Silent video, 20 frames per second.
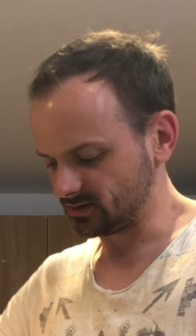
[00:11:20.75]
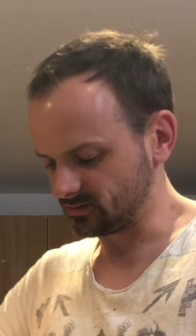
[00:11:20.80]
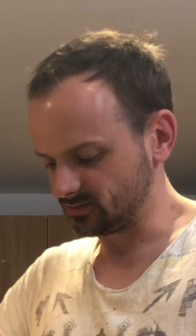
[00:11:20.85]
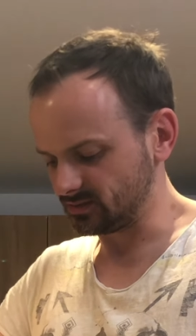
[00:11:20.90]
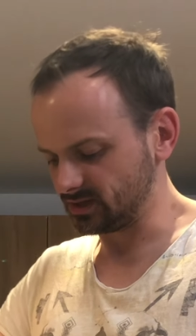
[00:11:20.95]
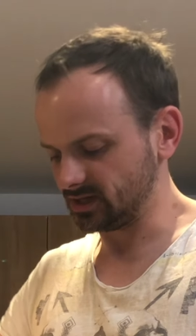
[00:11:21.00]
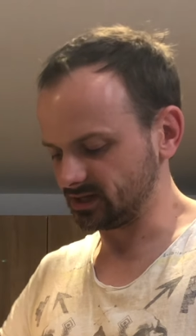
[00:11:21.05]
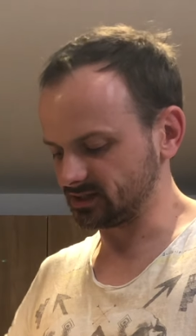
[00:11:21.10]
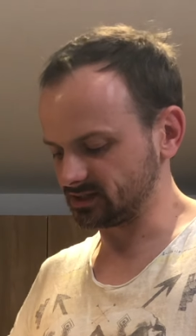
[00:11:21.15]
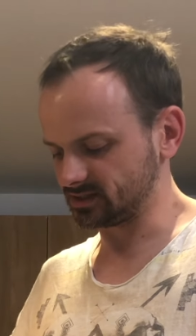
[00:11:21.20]

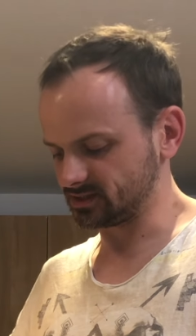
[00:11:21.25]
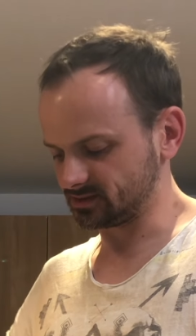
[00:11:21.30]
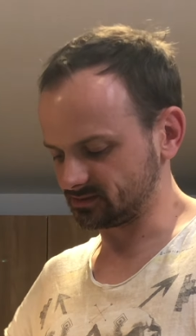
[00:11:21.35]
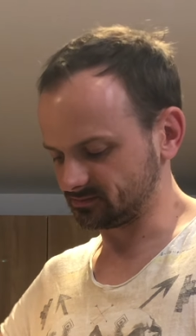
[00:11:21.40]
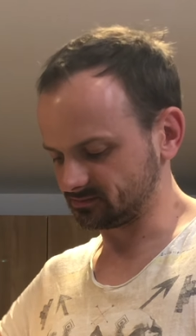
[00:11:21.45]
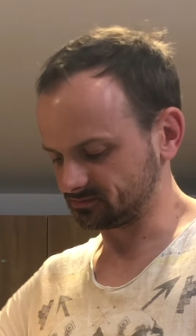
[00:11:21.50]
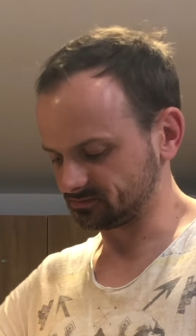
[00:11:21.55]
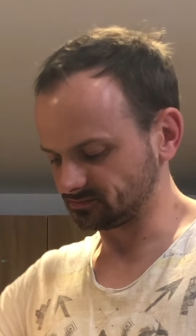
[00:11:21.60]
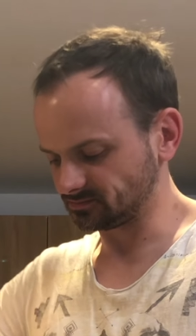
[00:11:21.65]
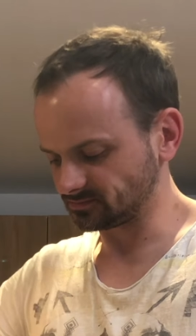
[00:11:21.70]
mix,
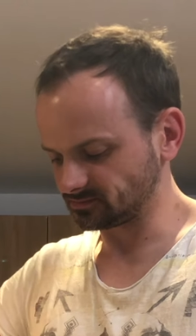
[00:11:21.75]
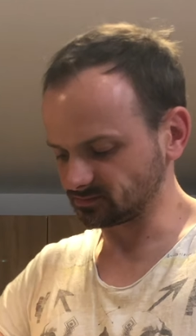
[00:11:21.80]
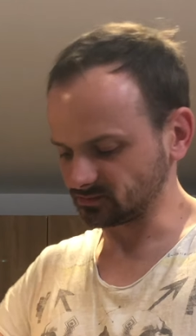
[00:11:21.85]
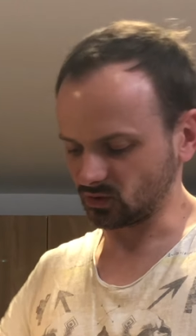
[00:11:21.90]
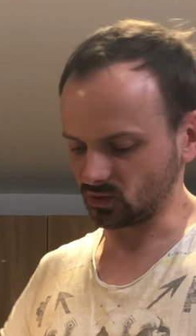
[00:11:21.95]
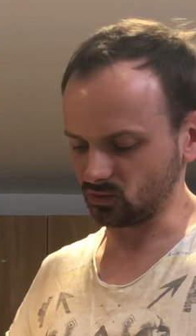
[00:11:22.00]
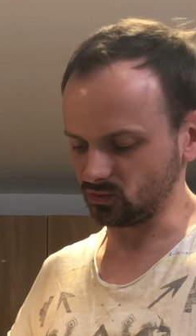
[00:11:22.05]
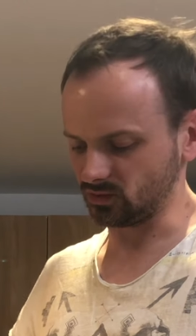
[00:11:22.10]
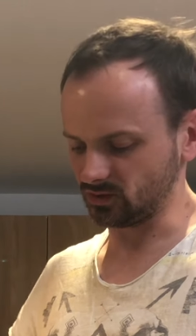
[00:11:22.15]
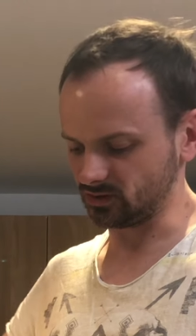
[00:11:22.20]

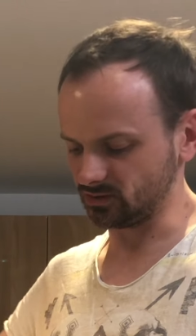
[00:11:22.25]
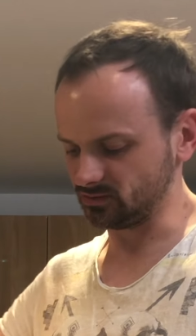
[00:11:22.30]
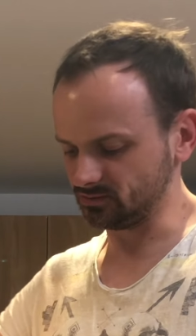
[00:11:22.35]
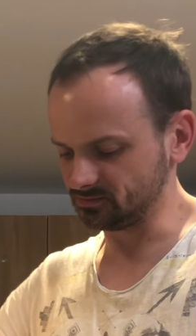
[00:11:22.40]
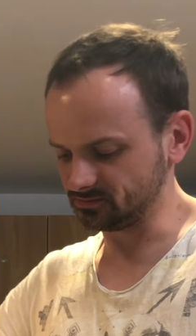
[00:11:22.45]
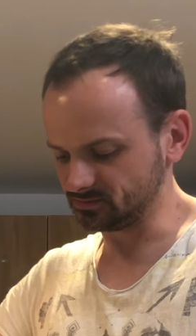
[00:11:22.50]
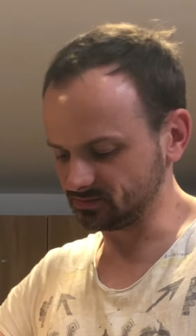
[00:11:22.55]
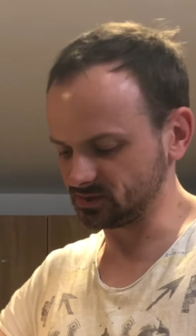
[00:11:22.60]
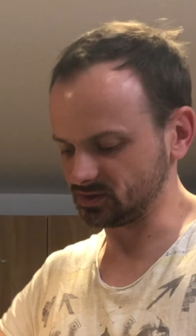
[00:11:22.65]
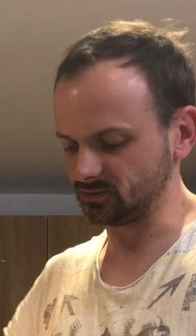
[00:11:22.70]
although
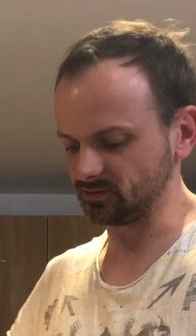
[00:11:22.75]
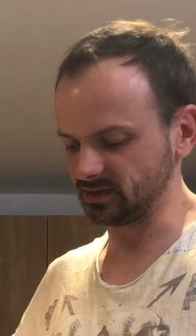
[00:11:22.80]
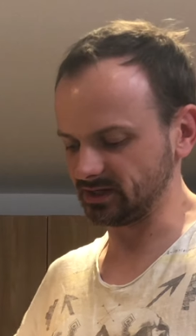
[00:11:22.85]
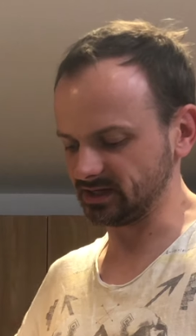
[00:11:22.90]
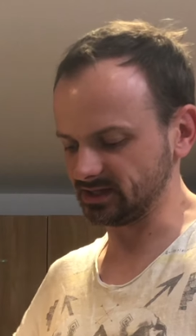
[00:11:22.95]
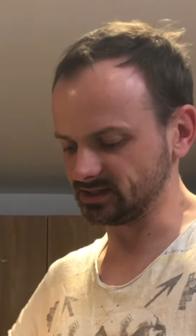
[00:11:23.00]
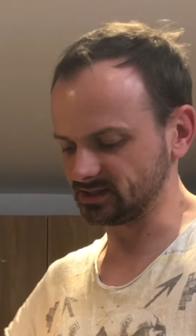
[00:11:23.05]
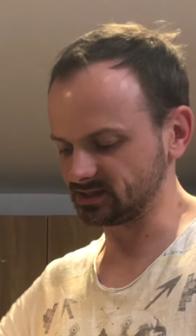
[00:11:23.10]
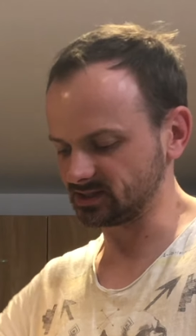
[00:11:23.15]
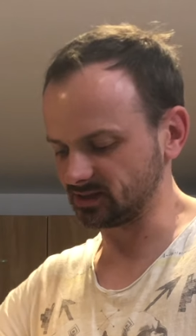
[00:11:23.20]
to me
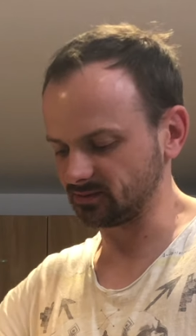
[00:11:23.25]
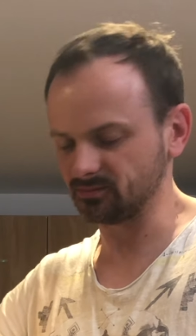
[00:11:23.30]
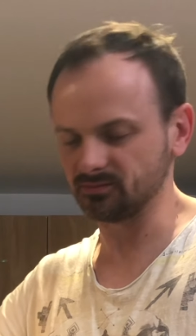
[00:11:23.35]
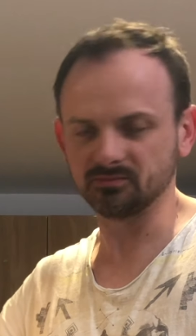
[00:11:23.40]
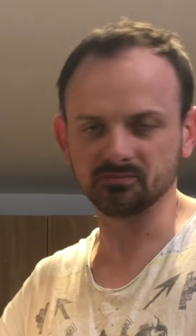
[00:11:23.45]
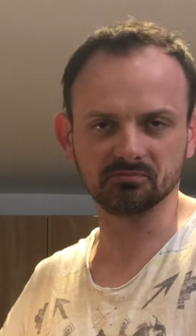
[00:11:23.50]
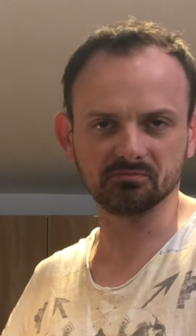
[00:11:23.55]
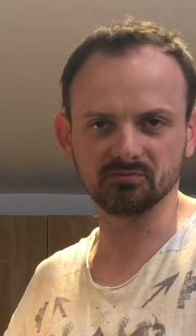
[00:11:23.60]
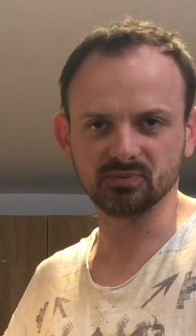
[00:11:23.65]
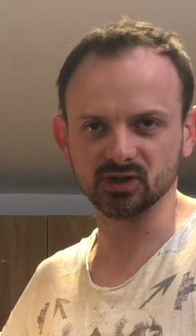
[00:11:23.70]
it's some
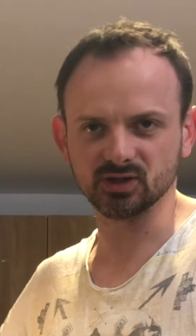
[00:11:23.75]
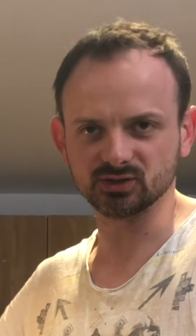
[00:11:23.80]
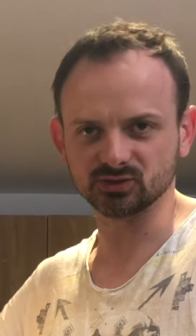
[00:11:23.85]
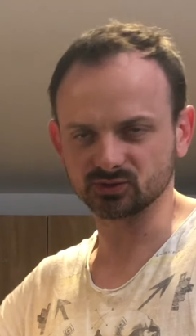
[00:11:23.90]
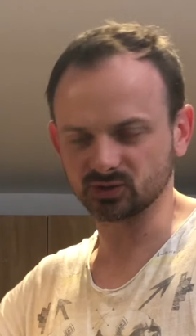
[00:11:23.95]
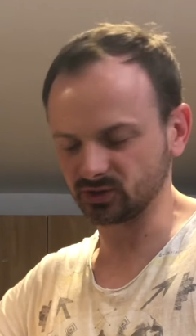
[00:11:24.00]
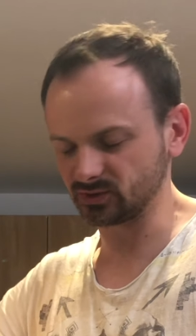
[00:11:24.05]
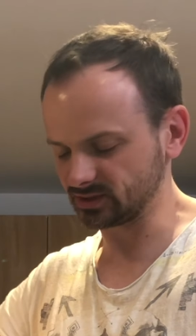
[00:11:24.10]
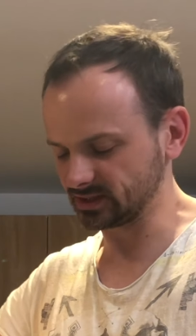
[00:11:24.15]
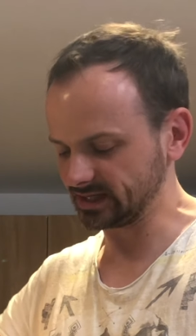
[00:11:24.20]
Burns
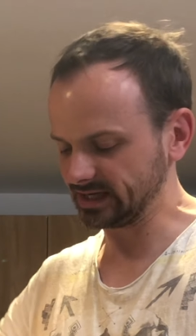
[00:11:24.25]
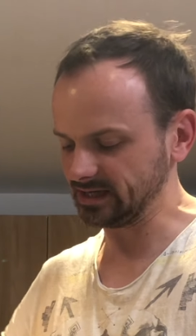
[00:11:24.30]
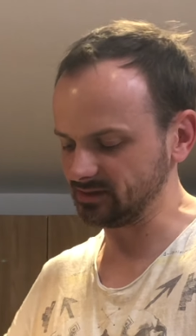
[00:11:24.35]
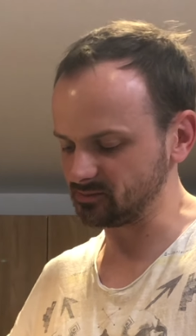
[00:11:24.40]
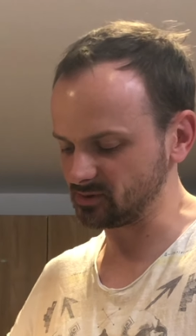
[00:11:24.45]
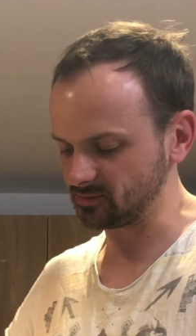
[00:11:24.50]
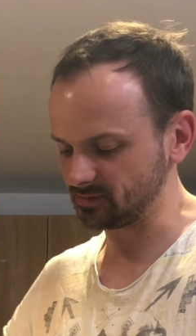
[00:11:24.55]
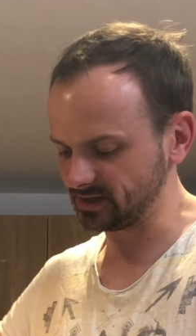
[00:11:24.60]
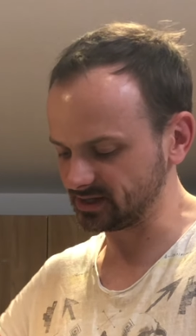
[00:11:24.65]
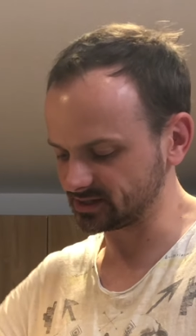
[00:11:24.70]
Road
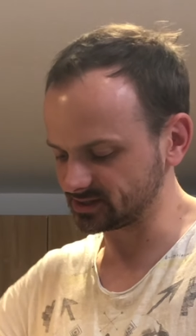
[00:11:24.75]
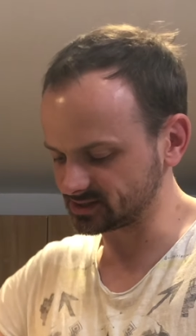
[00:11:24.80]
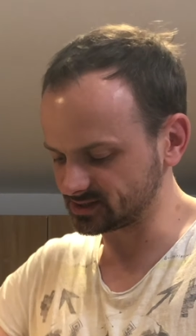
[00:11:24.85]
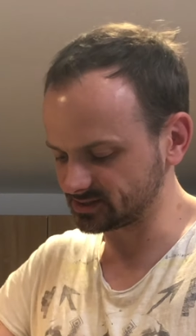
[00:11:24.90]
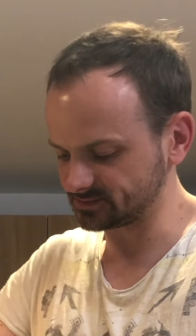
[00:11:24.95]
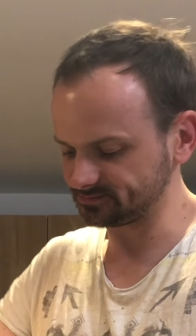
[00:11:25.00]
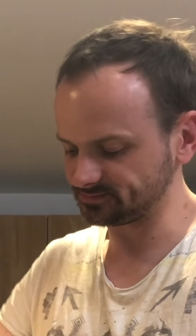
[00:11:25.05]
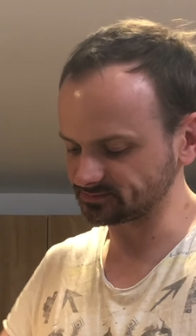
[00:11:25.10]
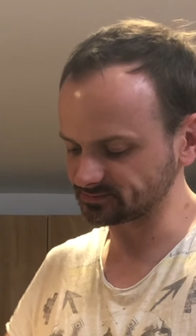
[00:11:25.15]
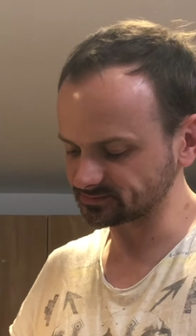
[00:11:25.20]
keema mix,
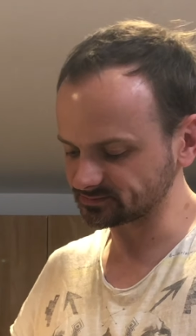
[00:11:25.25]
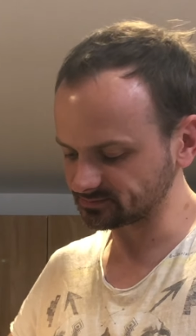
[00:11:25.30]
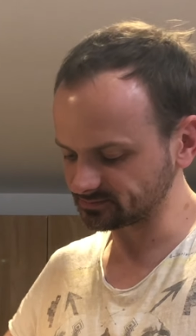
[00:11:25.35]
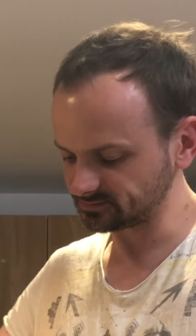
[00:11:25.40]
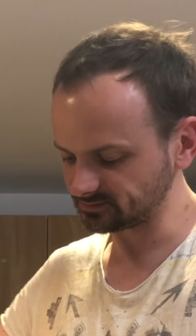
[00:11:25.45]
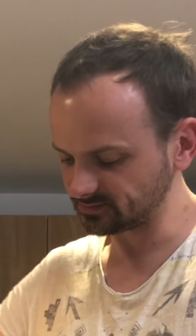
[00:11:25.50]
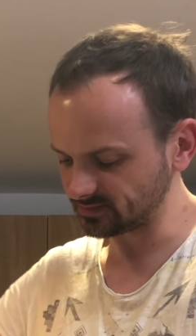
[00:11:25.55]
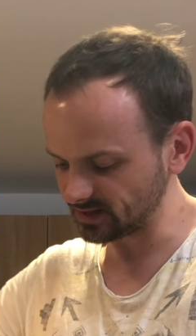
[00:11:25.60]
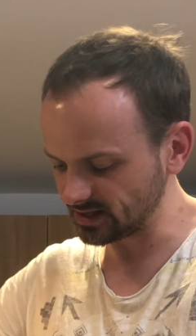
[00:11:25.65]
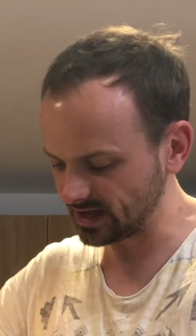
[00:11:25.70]

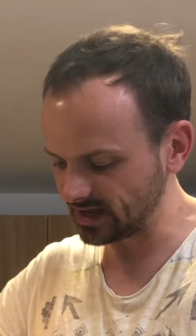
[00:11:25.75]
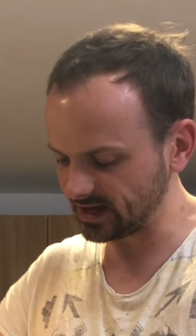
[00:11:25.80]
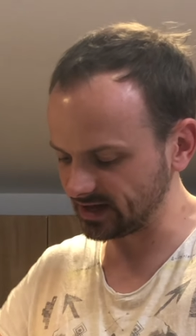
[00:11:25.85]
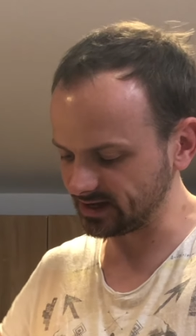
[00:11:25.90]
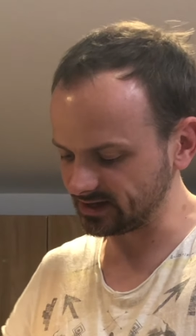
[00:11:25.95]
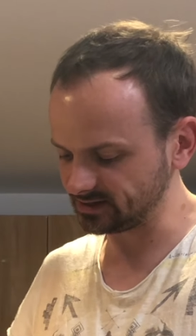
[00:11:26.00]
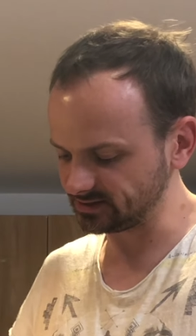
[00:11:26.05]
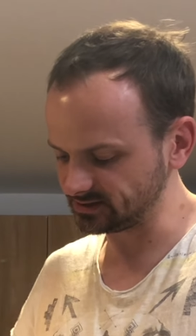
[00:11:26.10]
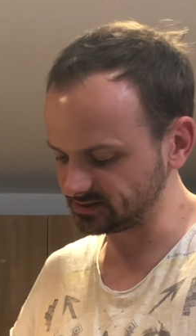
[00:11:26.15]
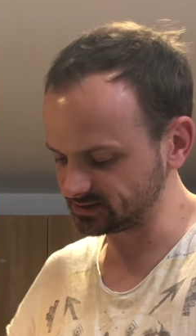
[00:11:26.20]

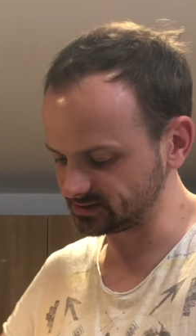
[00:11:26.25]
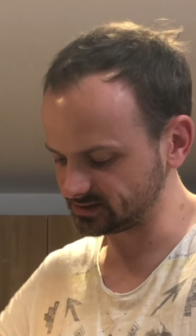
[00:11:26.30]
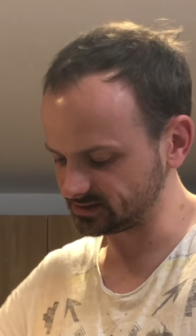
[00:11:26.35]
and